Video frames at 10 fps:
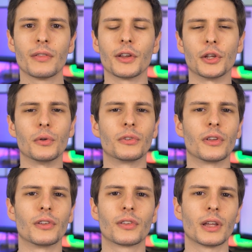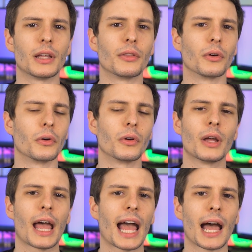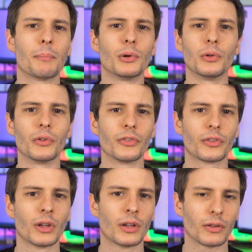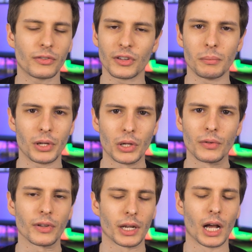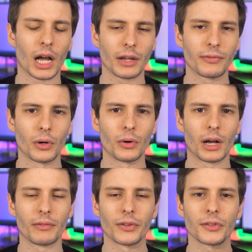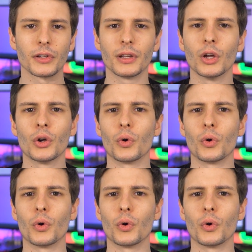that uses either Apple's CPUs, like an iPhone, obviously,